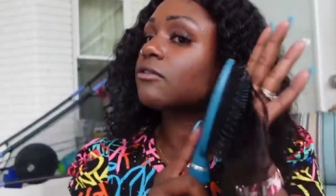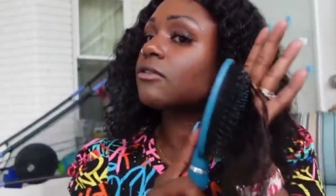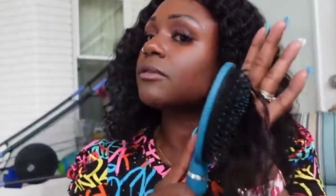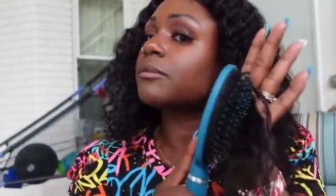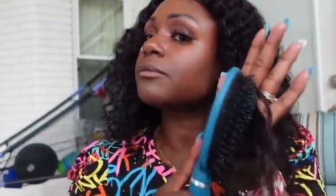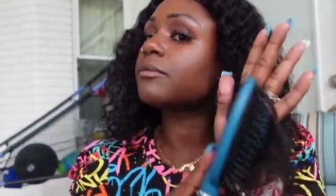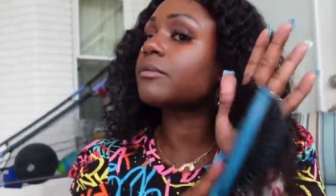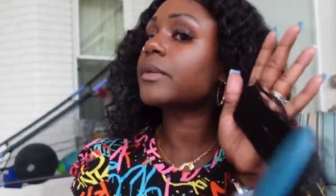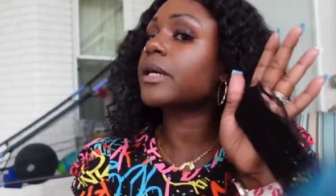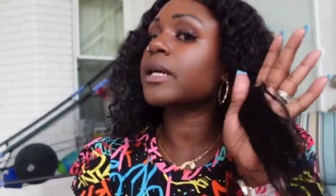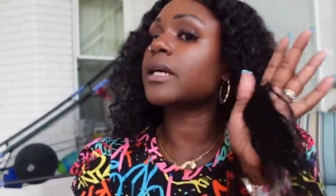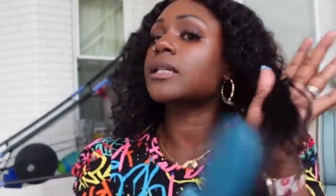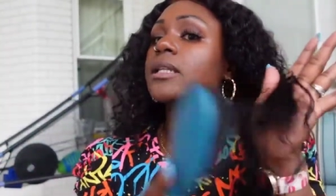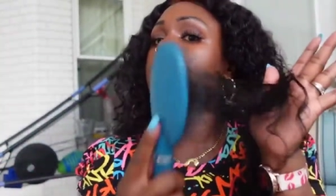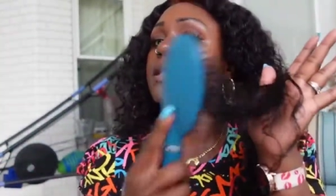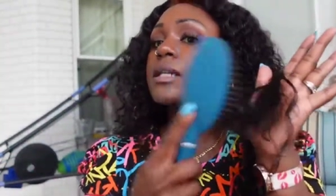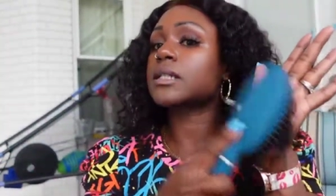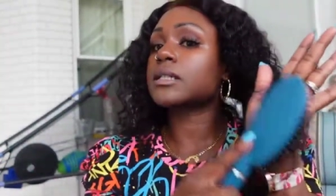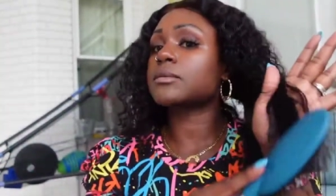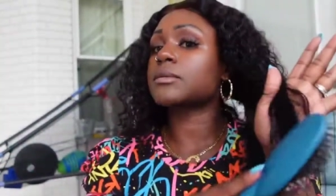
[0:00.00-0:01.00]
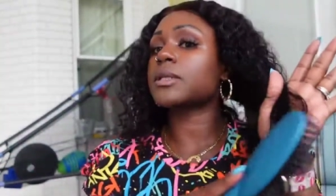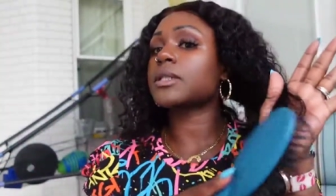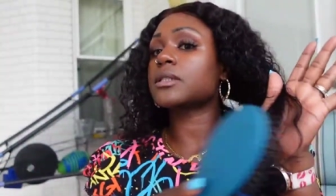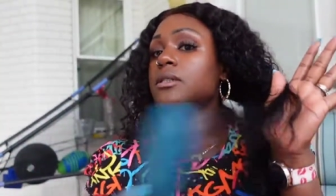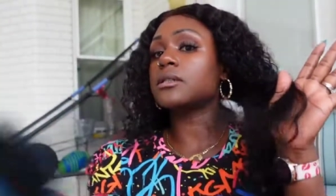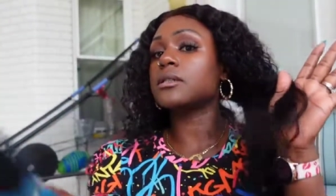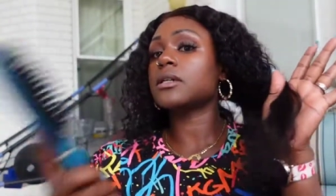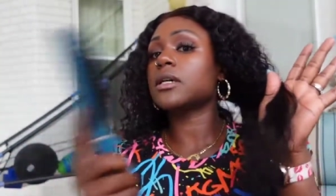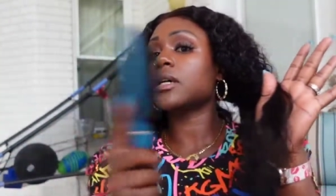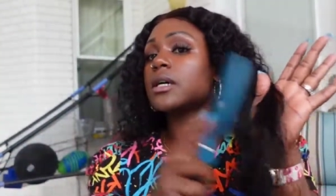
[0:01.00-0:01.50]
from AliExpress,
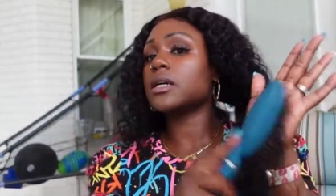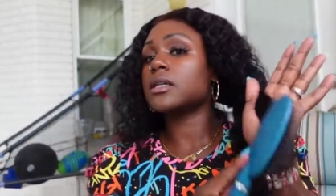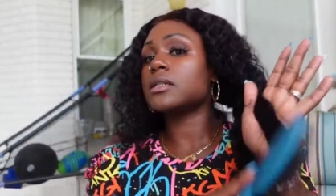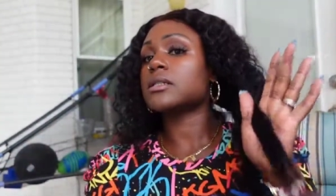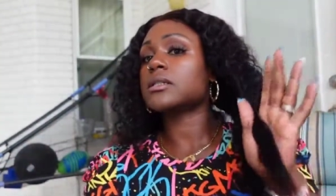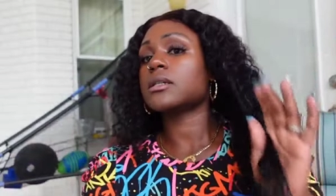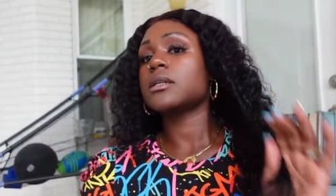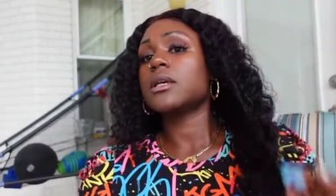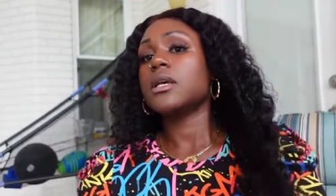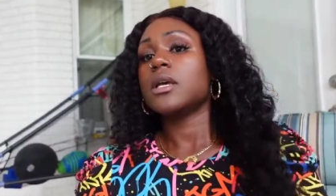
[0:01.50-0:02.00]
you guys.